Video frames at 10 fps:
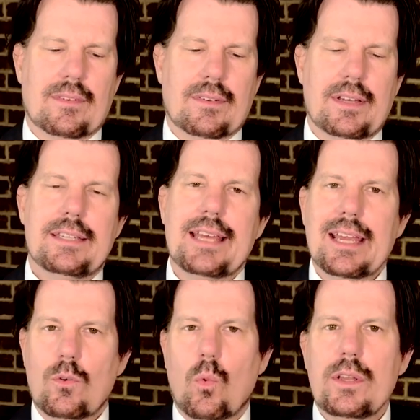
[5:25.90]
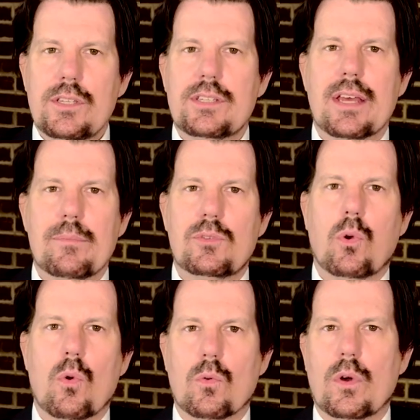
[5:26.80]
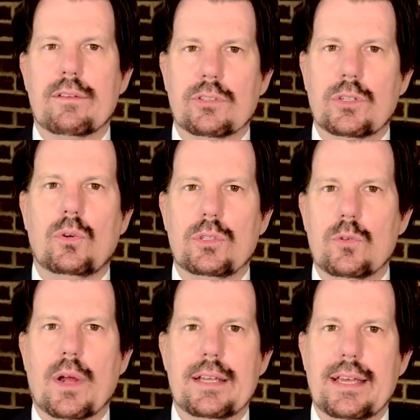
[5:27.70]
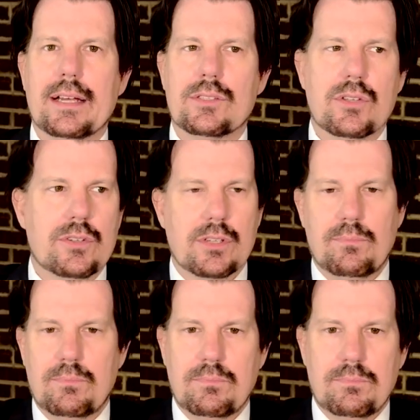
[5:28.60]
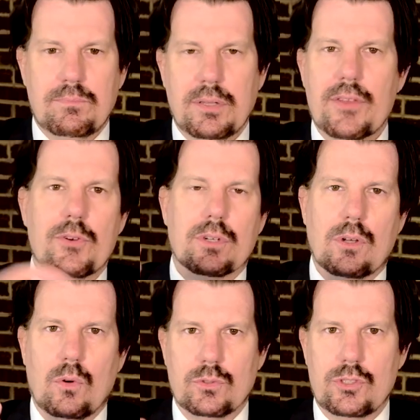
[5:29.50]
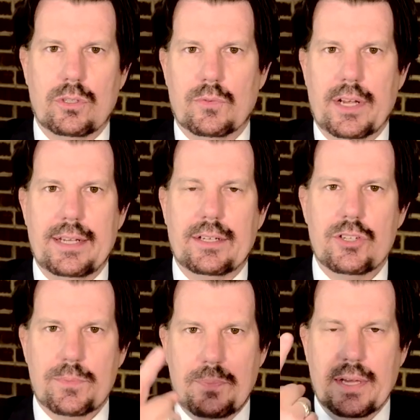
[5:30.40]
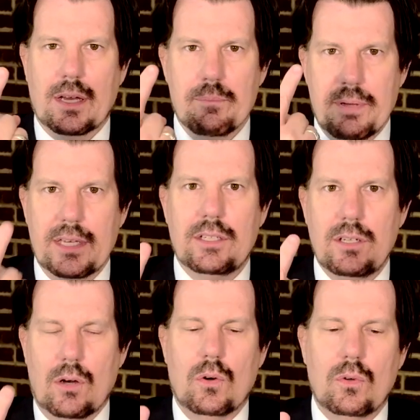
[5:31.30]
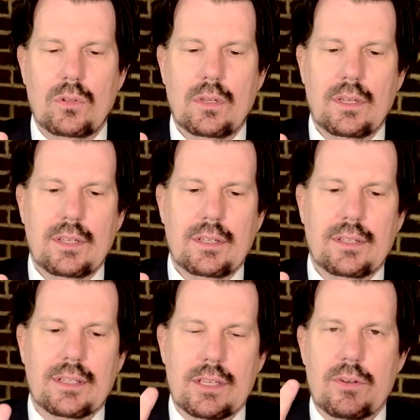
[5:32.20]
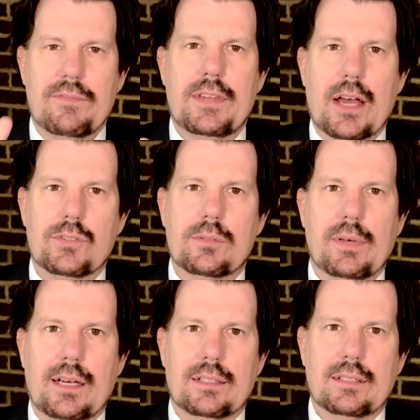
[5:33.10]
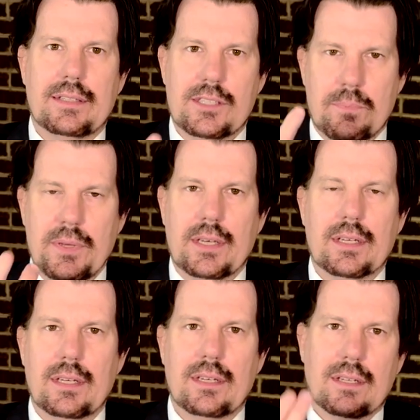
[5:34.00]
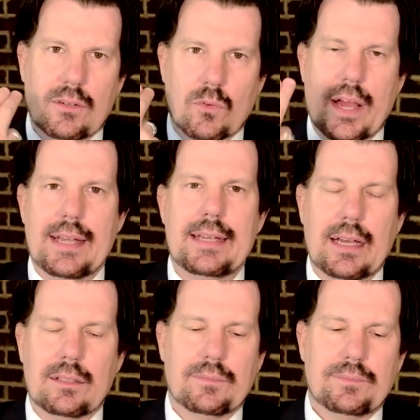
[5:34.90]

And take one step toward whatever goal you write down. So there's a plethora of goals you can write down. Just pick a big goal that you have doubts about, that's big, write it down.